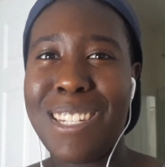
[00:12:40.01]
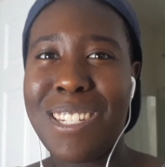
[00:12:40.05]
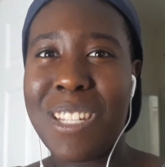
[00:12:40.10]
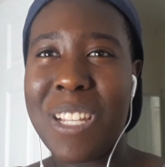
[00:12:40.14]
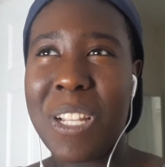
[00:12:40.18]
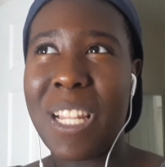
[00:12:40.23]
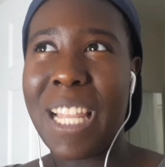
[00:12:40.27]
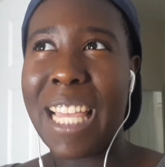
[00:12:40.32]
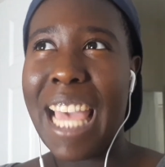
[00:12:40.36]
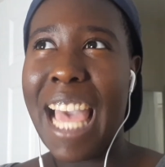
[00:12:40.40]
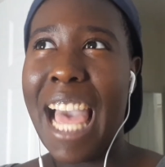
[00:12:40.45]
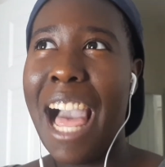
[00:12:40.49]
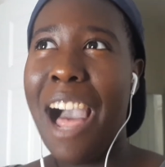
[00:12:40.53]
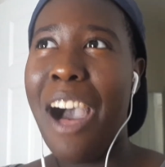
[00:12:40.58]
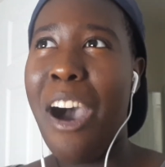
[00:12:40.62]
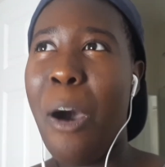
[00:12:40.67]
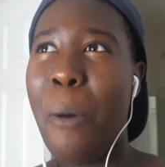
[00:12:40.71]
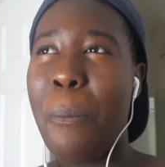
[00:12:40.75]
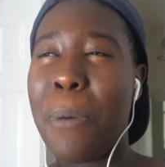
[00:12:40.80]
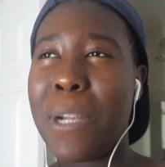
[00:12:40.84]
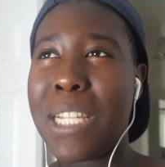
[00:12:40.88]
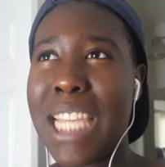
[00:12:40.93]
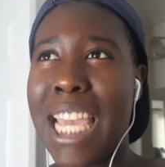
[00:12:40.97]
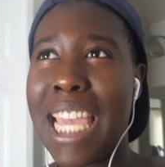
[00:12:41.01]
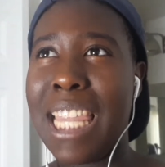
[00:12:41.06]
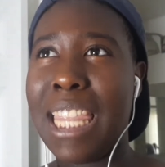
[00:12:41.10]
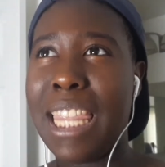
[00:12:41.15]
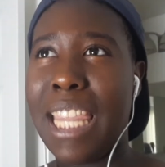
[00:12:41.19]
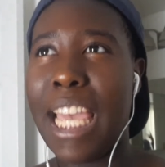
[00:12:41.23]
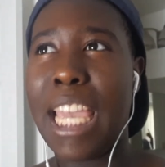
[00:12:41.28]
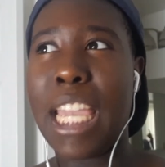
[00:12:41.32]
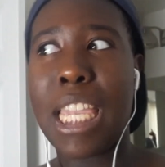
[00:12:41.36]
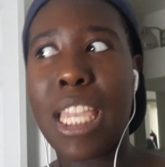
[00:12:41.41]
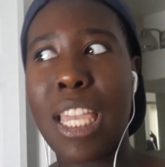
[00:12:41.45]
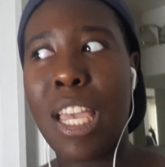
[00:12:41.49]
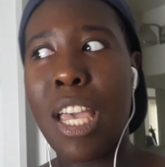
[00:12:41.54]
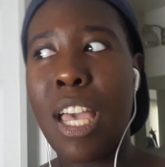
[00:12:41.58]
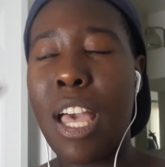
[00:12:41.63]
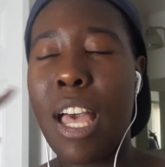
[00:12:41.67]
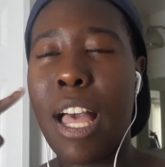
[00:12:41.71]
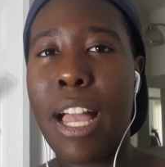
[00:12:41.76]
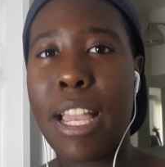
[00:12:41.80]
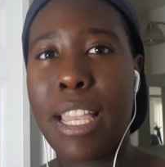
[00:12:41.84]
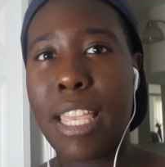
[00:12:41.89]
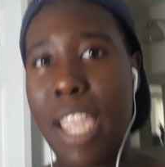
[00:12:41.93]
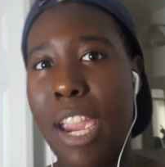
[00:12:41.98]
So like I'll pretend like
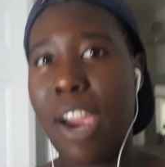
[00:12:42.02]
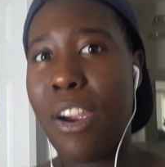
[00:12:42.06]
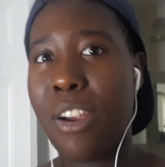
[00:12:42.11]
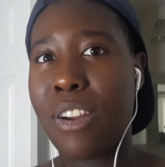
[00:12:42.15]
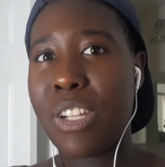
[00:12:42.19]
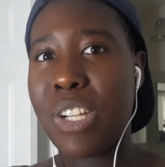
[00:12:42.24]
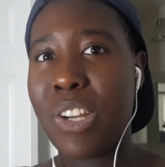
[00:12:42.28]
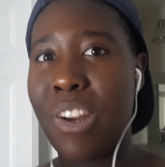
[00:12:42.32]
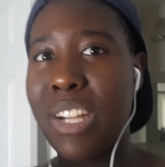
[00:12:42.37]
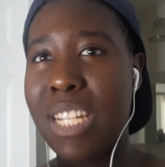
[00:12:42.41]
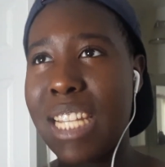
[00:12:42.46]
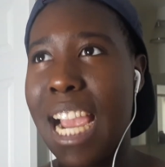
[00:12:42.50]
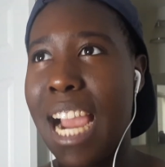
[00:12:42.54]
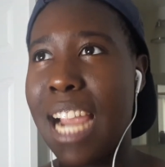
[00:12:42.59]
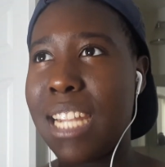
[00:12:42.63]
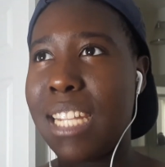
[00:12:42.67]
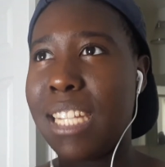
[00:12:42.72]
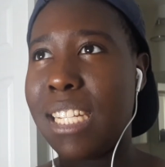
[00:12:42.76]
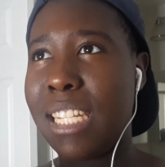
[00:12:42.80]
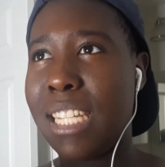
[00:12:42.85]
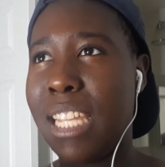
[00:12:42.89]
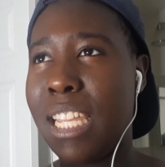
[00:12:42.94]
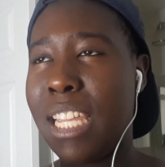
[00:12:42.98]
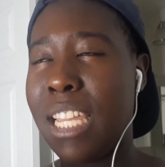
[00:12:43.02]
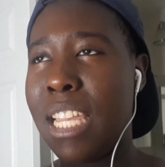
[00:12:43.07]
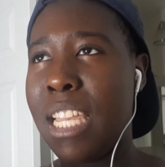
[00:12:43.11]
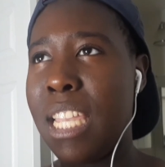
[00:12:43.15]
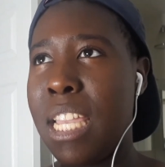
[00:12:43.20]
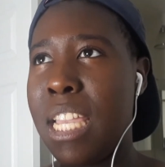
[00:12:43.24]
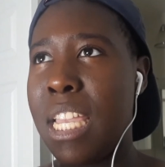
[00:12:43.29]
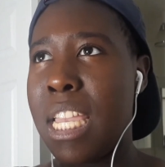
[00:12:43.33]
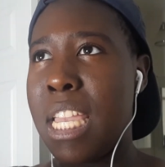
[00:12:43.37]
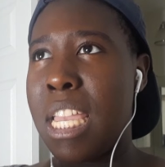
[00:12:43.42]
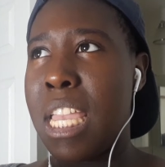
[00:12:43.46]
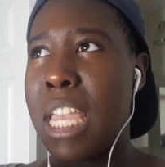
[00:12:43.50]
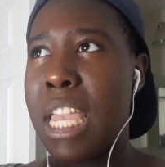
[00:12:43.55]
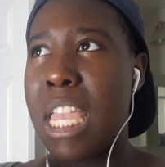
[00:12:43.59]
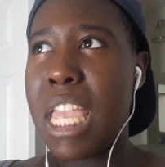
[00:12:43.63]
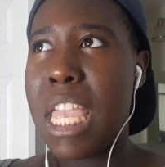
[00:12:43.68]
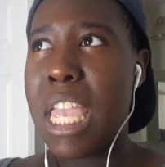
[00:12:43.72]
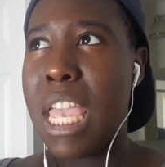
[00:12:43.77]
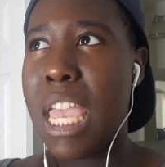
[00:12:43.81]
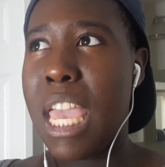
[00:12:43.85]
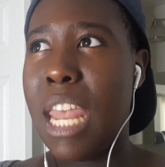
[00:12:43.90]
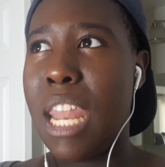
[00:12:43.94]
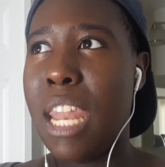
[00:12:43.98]
a character is actually
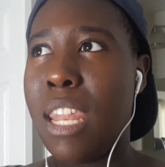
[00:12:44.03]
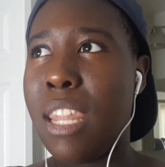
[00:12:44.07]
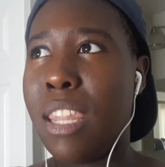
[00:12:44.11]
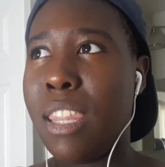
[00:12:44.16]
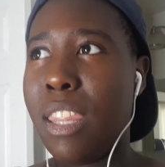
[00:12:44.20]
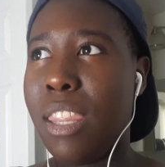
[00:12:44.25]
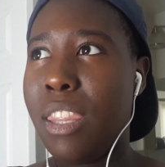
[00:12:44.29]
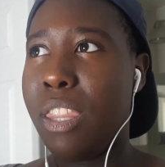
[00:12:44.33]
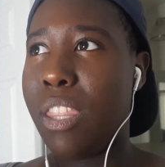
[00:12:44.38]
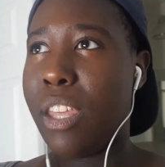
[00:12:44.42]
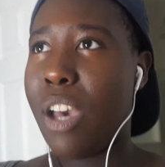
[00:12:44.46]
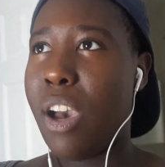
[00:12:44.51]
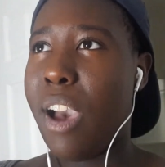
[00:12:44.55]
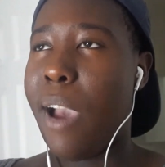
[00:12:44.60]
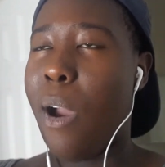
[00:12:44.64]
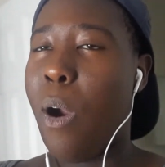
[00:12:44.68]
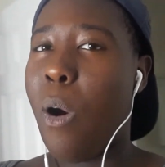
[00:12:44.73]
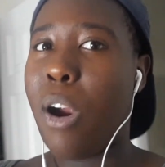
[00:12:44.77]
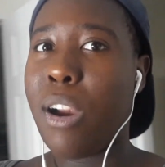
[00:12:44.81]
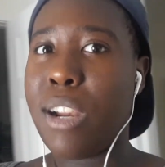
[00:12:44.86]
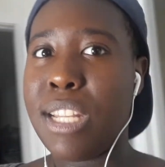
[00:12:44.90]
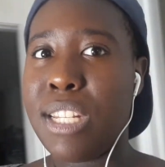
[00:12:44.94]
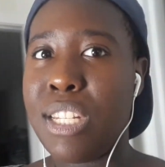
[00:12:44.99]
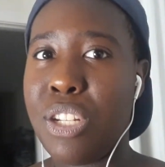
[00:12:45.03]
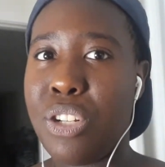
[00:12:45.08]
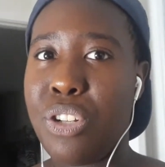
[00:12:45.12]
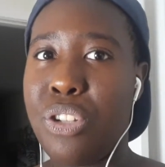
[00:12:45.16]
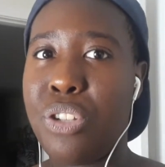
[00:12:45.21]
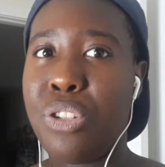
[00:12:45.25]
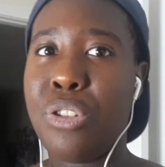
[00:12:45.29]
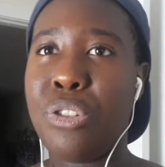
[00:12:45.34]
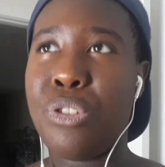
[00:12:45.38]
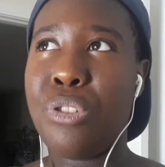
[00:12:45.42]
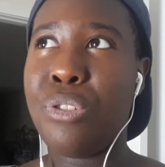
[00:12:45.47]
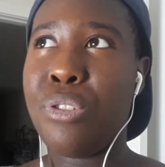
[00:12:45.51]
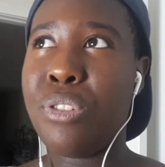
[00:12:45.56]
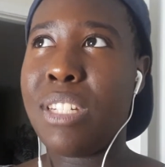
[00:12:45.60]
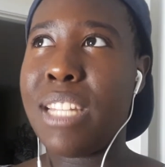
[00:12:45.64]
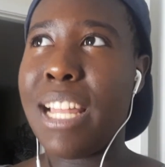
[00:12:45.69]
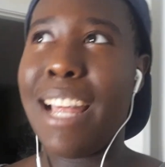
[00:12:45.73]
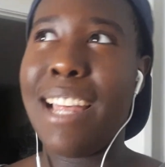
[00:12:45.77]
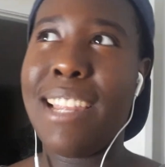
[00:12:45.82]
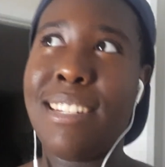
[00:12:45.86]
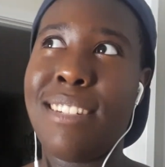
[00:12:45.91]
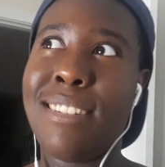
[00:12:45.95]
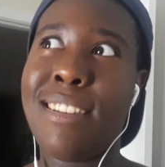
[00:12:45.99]
in the artist's shoes
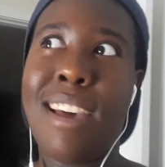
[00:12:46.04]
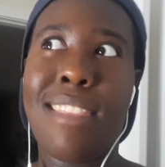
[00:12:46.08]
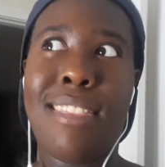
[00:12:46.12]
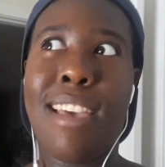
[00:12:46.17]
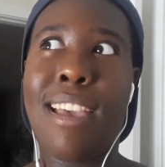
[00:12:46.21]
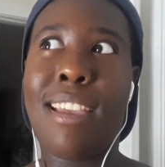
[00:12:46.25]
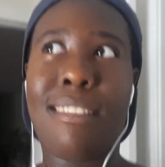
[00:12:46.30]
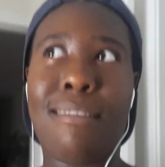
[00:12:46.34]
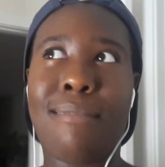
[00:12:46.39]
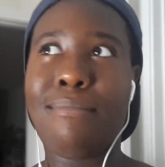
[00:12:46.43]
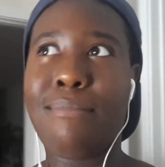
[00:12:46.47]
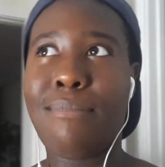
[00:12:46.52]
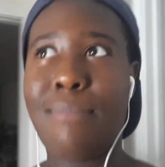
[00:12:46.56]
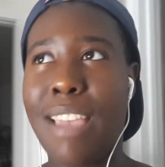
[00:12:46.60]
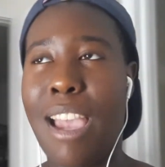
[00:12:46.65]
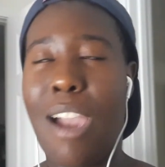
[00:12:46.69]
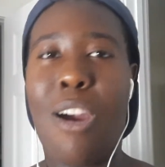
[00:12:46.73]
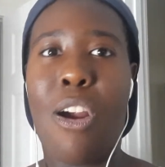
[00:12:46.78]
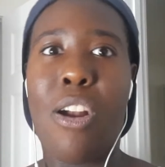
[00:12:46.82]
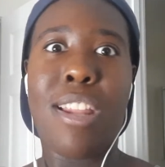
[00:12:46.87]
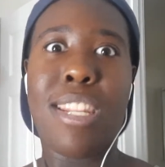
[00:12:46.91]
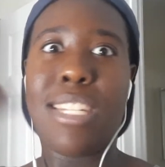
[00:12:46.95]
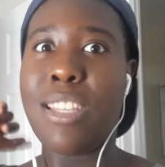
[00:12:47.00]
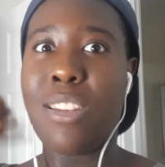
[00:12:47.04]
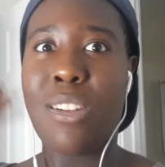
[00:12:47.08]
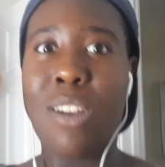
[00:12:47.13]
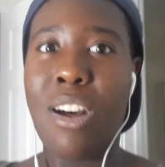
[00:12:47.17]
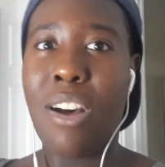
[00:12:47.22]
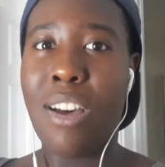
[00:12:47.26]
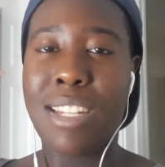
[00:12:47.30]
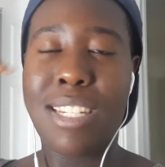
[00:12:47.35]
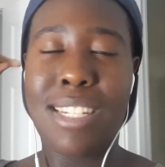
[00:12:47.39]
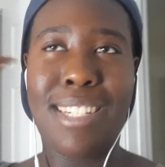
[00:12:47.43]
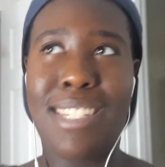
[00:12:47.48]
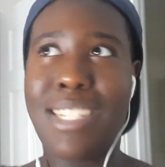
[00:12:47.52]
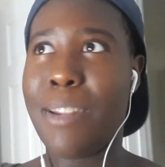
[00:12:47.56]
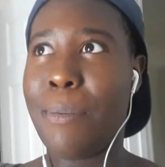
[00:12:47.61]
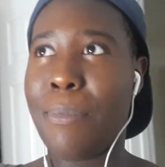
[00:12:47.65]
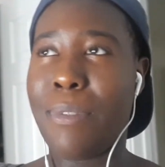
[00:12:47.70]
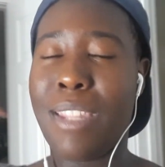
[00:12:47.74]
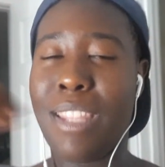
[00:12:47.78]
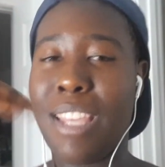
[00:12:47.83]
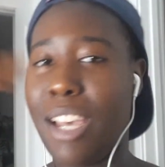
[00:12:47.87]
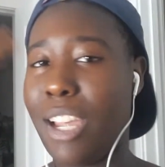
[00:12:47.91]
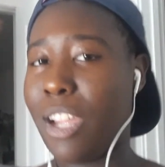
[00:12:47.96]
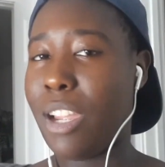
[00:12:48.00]
that is not that artist at all. This is
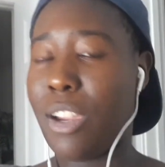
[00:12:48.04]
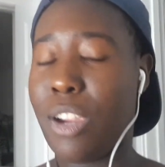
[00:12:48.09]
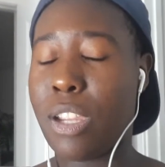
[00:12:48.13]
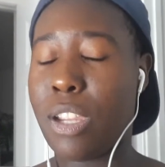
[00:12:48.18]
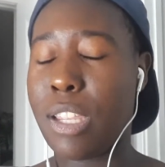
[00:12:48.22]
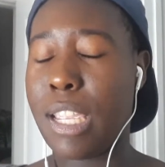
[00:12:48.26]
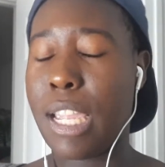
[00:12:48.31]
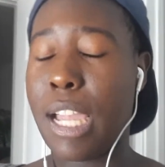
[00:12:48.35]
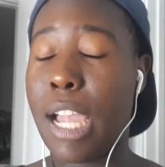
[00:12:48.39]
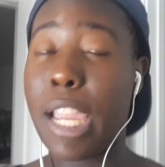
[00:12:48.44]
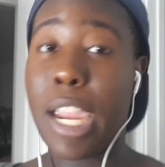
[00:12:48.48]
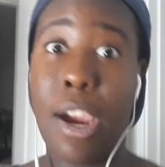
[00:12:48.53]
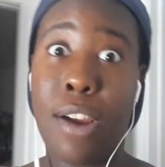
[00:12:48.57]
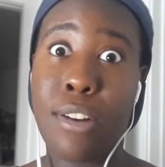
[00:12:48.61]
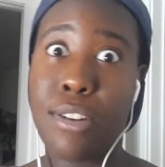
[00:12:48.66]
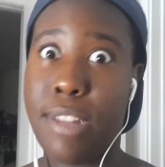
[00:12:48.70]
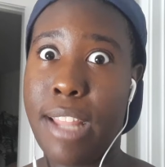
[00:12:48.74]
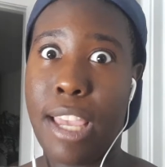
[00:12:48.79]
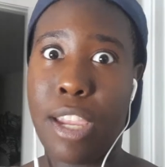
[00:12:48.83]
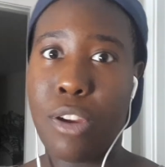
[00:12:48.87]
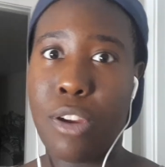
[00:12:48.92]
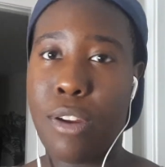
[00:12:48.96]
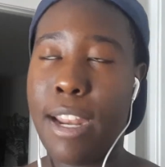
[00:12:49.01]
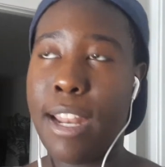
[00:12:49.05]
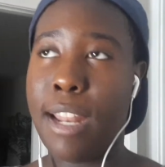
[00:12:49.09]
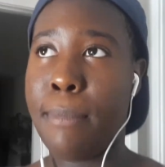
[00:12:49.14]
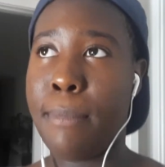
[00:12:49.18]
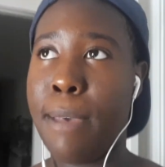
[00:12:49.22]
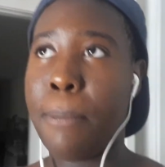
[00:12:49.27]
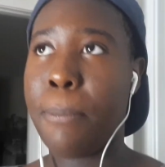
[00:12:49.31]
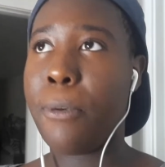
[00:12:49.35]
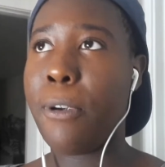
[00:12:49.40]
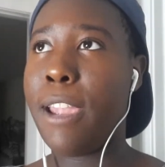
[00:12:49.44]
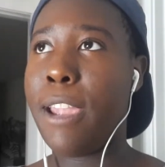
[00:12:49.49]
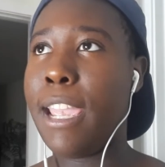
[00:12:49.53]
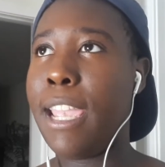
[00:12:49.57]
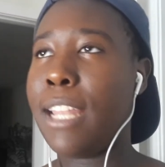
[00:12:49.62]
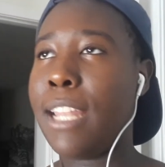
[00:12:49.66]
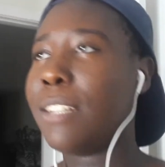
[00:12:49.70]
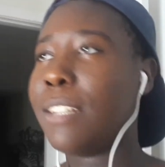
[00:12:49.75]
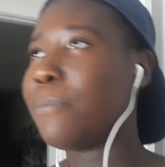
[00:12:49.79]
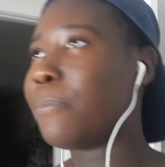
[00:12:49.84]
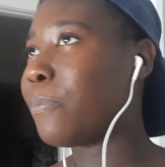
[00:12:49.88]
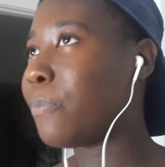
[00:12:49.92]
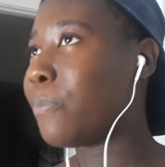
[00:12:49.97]
something like a character that I created in my brain.